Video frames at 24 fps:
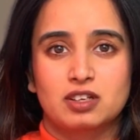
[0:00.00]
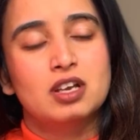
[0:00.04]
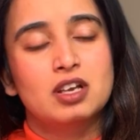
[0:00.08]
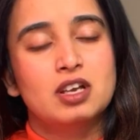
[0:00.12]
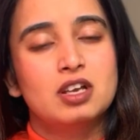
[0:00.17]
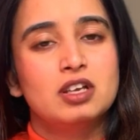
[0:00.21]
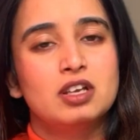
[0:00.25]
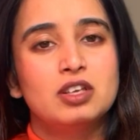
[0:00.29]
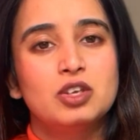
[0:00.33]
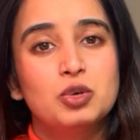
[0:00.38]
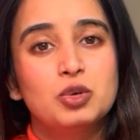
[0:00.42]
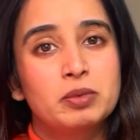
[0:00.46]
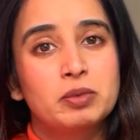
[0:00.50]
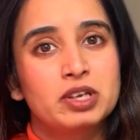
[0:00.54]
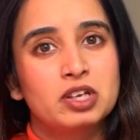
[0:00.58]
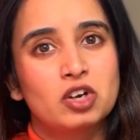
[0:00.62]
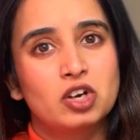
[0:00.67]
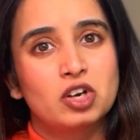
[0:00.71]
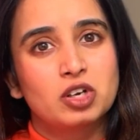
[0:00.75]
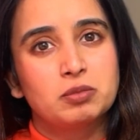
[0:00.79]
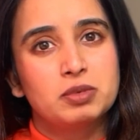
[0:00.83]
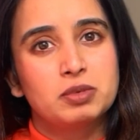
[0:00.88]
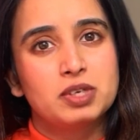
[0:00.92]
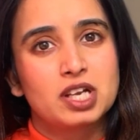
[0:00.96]
You may not
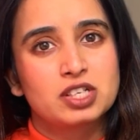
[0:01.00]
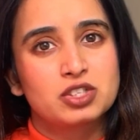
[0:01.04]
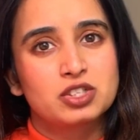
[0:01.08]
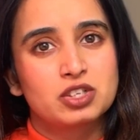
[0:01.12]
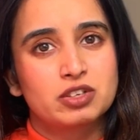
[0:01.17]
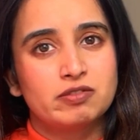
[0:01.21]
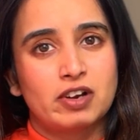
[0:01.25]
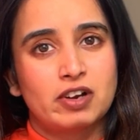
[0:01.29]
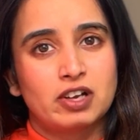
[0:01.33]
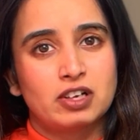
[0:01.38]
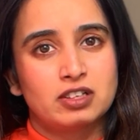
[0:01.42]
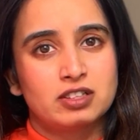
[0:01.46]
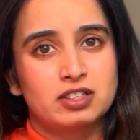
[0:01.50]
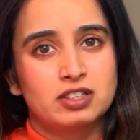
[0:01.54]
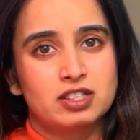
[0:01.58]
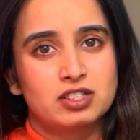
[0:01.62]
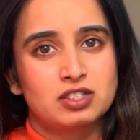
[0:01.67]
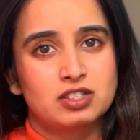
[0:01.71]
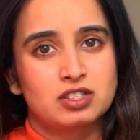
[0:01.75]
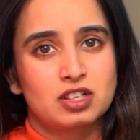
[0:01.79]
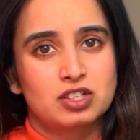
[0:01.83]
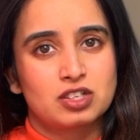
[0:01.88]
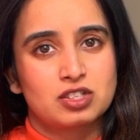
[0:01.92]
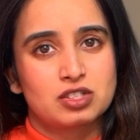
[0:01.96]
be at your final
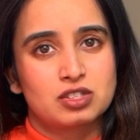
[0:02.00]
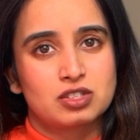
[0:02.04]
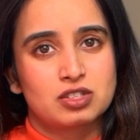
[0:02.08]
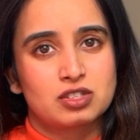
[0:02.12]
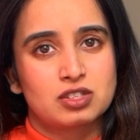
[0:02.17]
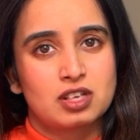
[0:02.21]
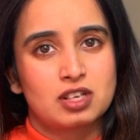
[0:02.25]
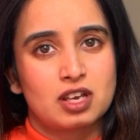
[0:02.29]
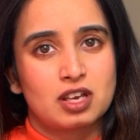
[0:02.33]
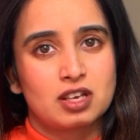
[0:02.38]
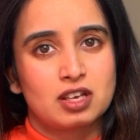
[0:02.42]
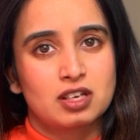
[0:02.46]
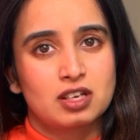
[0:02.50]
destination today,